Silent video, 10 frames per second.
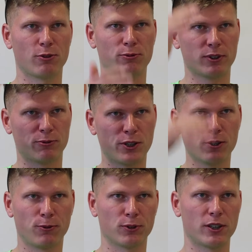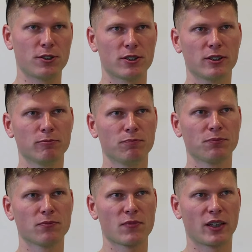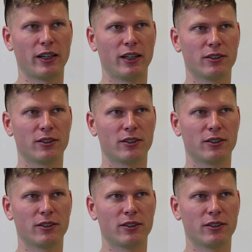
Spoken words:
of video footage. And